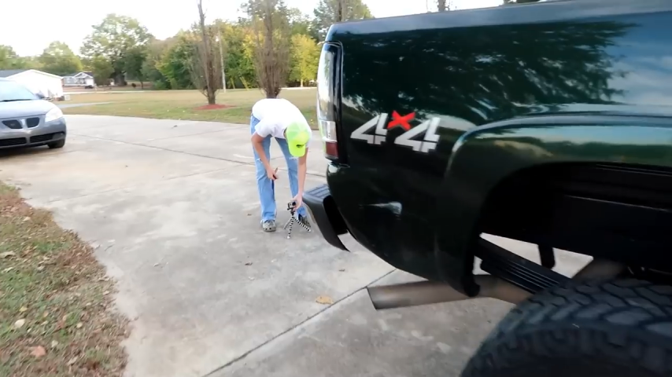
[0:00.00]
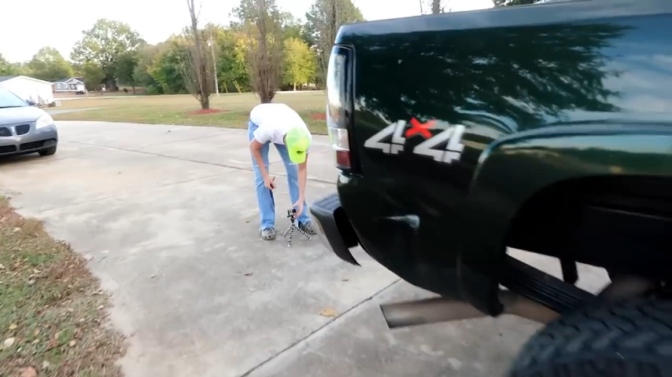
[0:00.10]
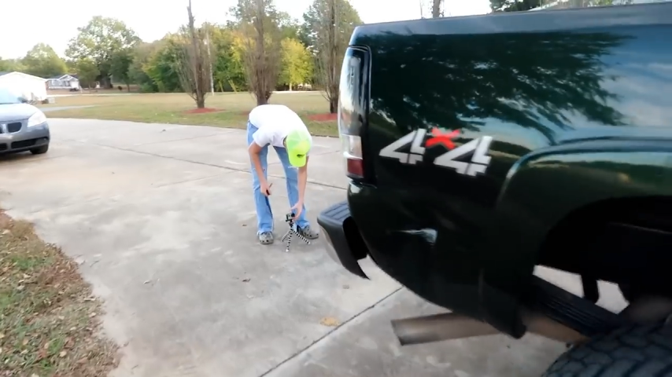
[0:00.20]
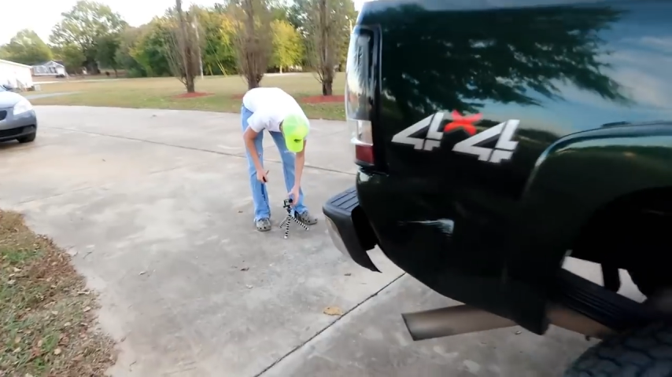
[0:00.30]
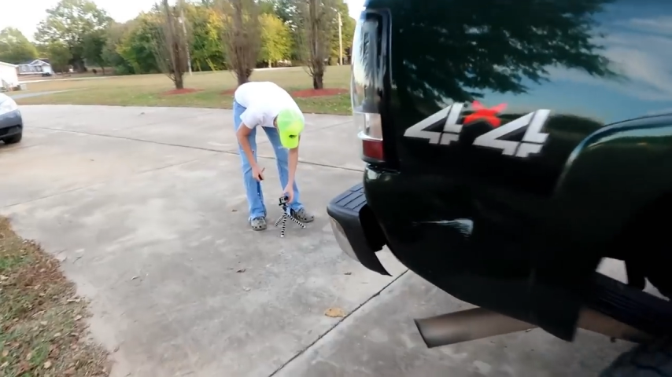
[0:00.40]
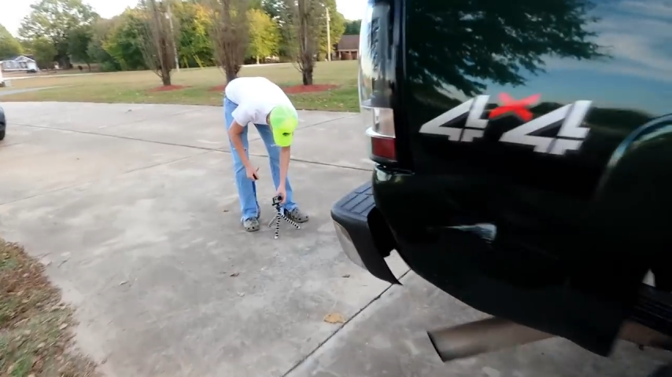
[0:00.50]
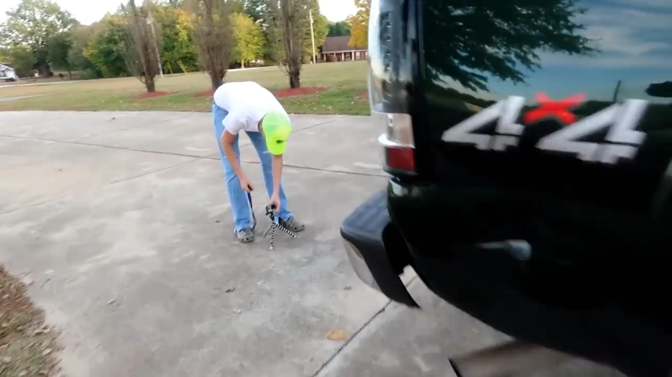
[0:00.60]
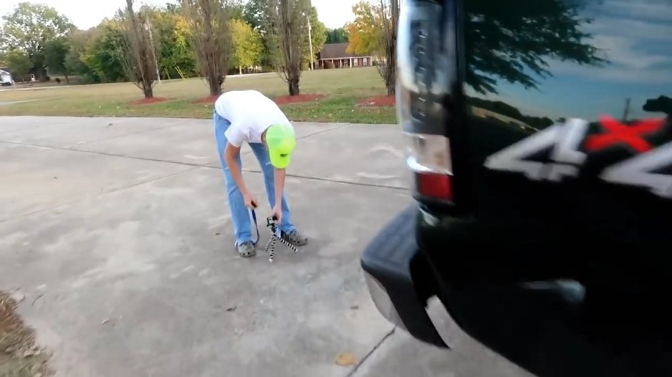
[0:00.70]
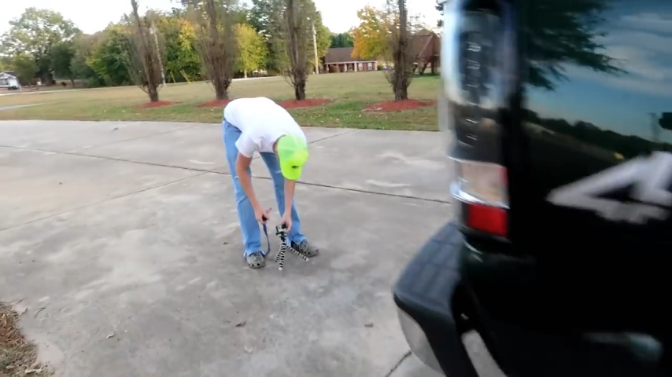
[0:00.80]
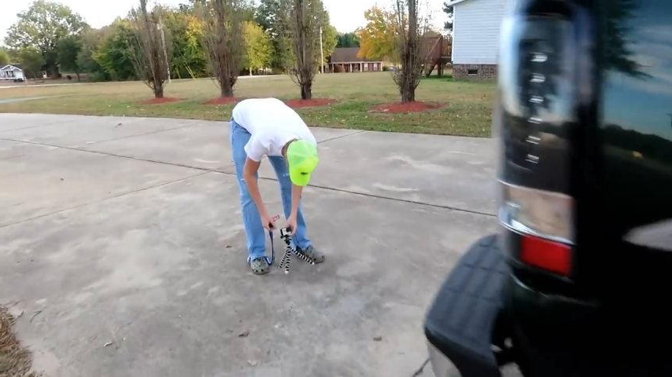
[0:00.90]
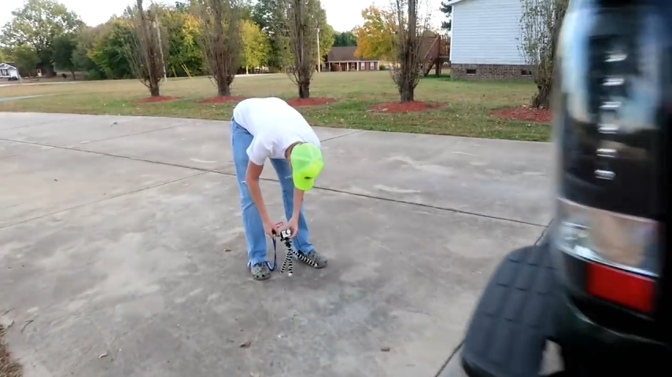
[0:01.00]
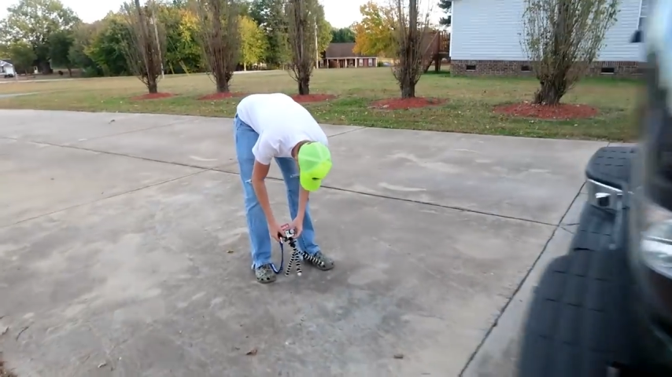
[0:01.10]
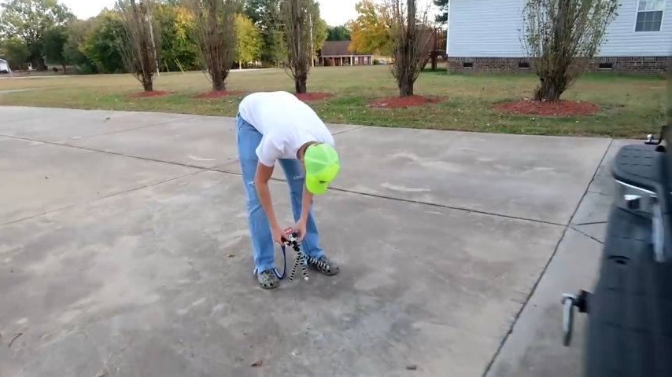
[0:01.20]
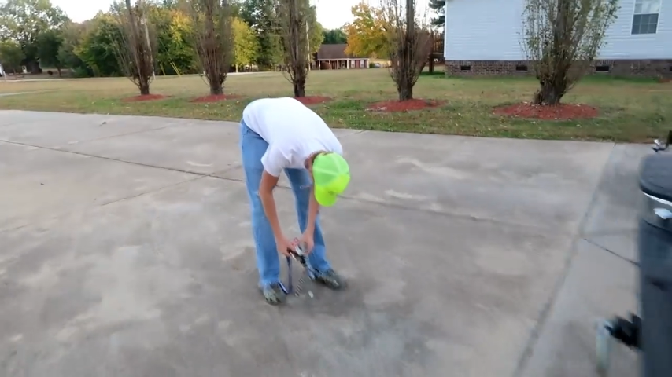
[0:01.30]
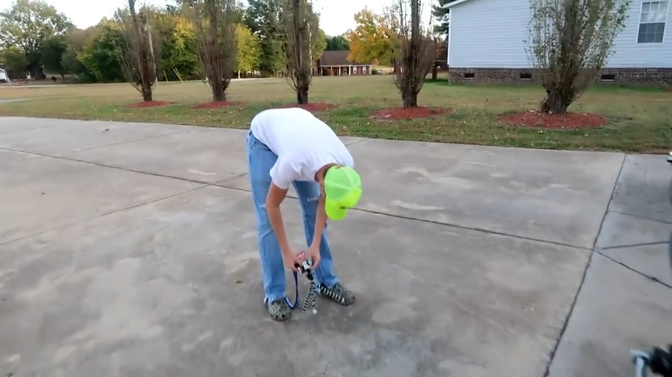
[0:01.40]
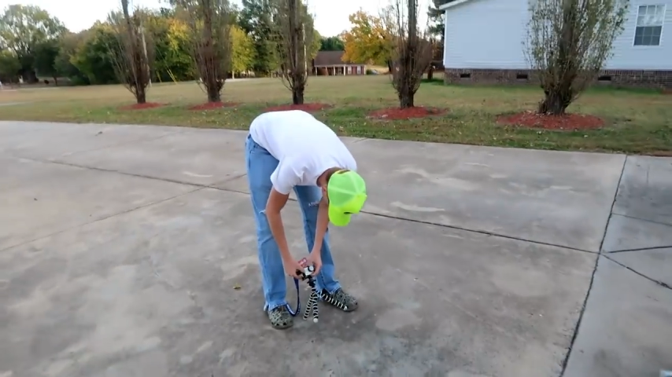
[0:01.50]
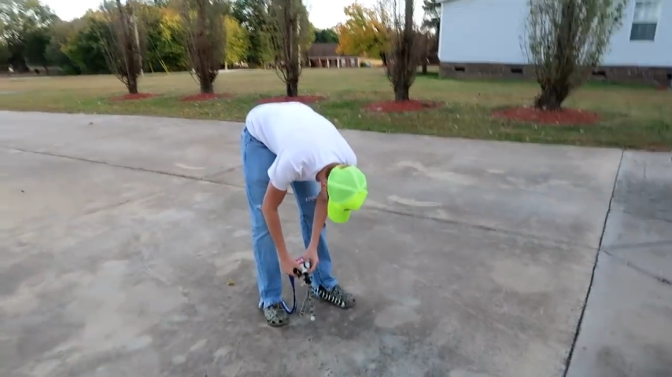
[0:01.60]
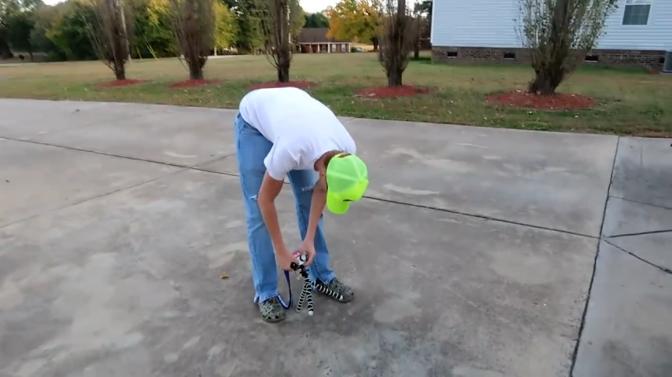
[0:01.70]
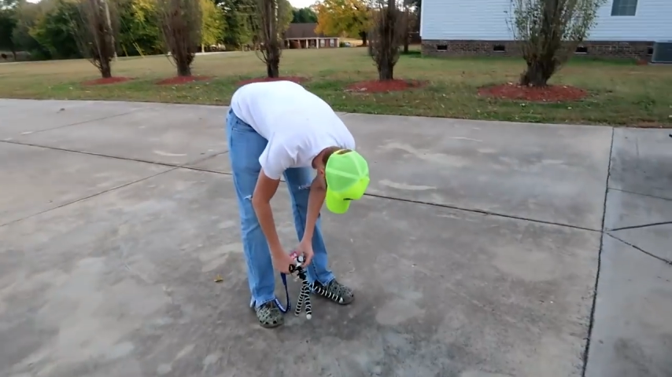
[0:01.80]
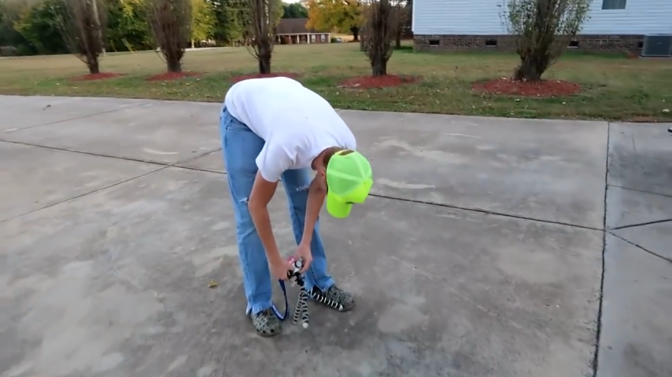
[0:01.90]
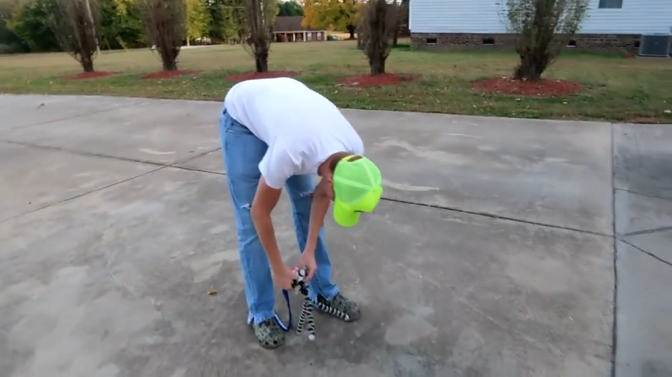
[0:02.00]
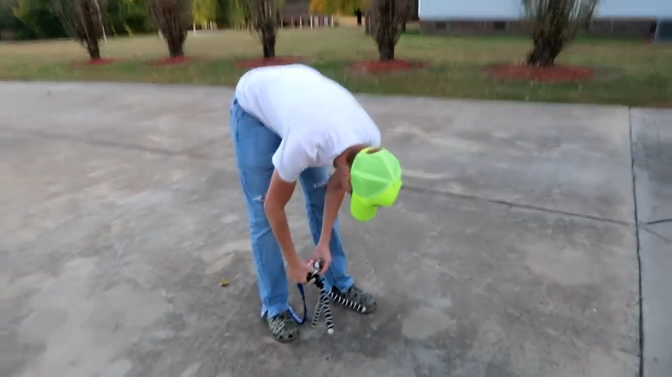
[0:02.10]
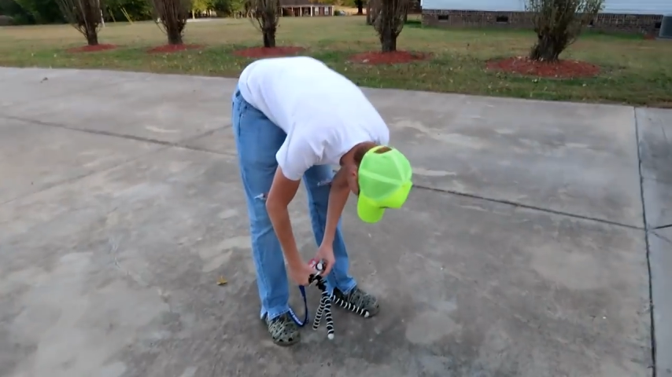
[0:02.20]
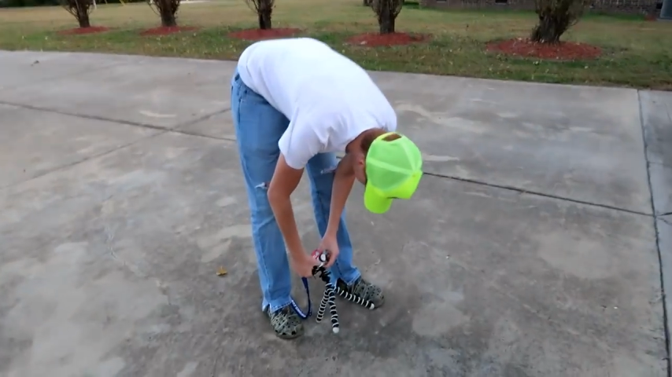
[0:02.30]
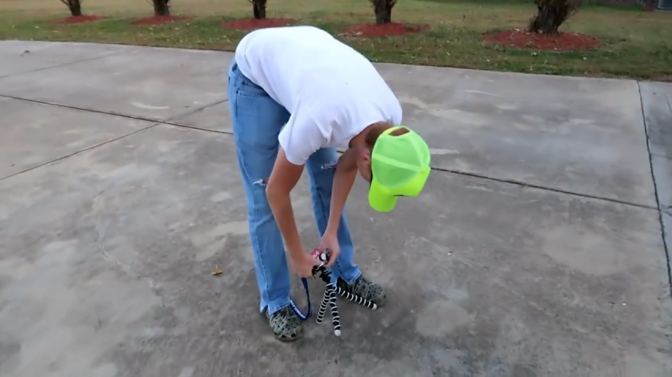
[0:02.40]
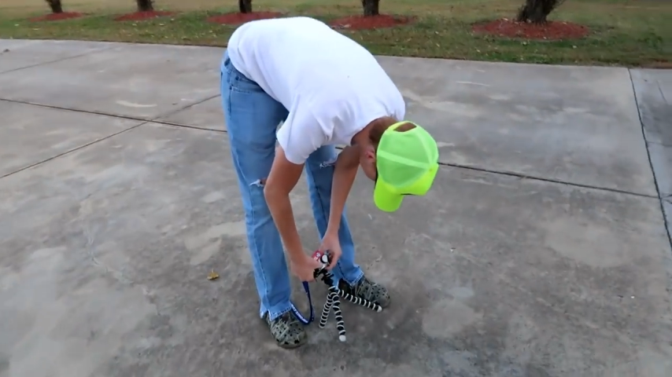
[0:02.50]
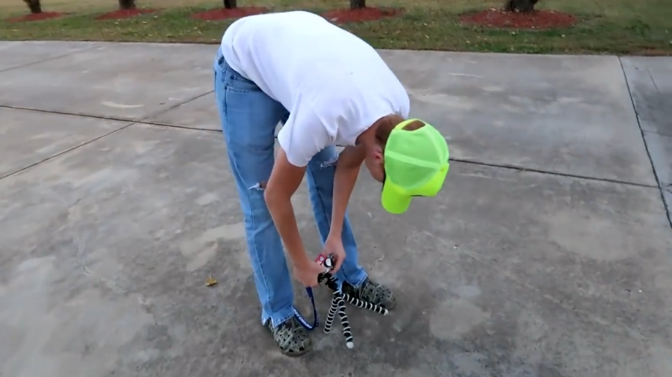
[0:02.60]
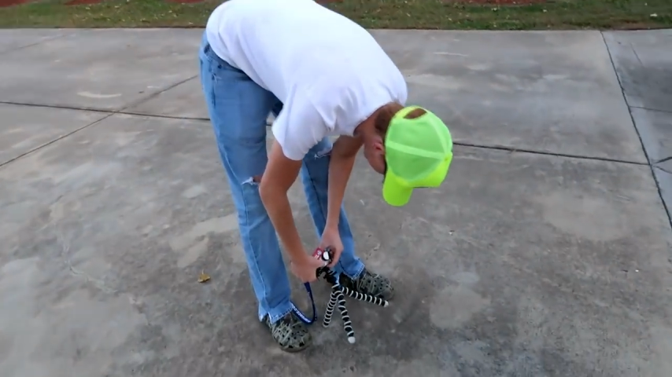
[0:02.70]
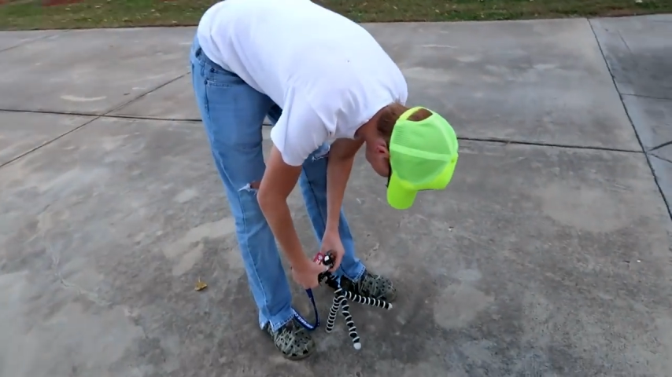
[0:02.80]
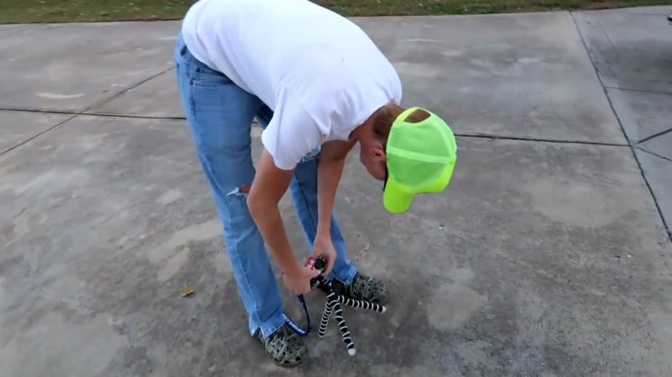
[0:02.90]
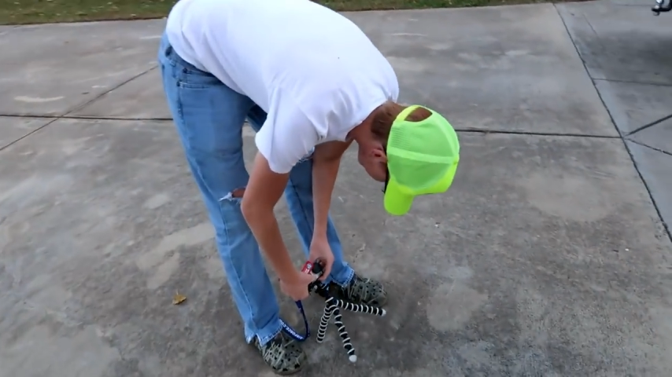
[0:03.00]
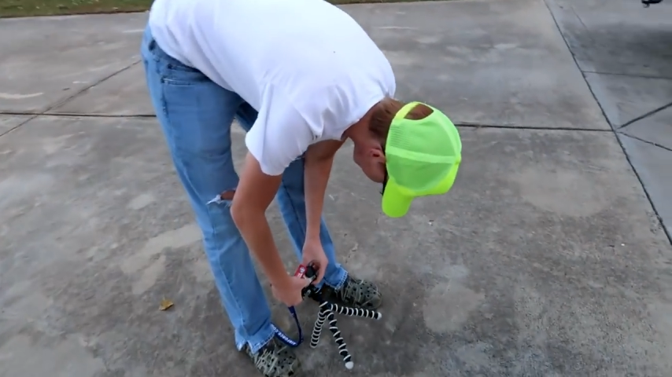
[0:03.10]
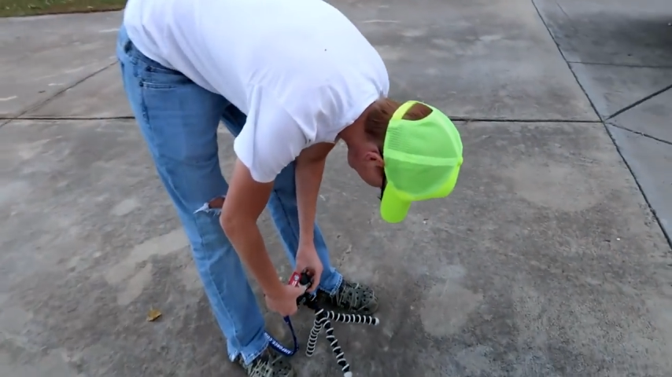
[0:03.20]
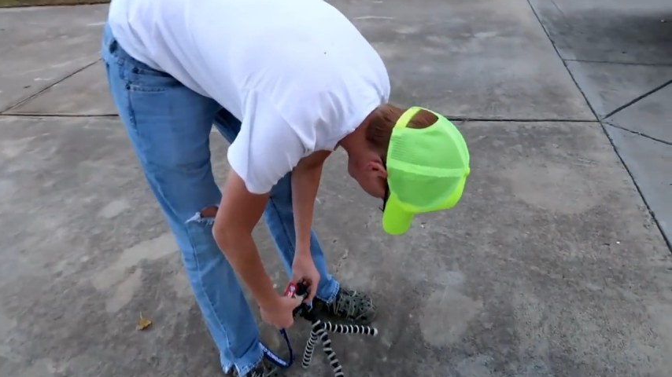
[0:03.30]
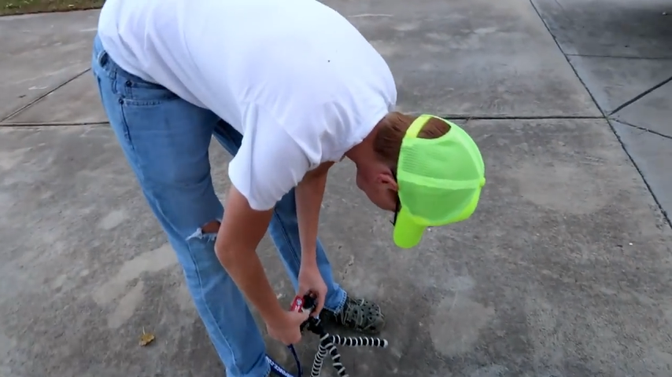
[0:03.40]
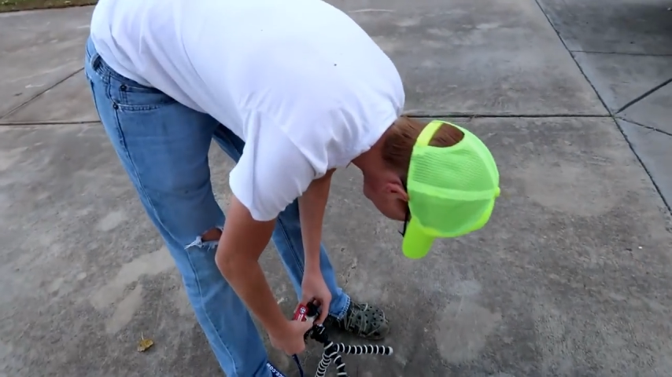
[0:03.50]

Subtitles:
[unreadable: no face in view]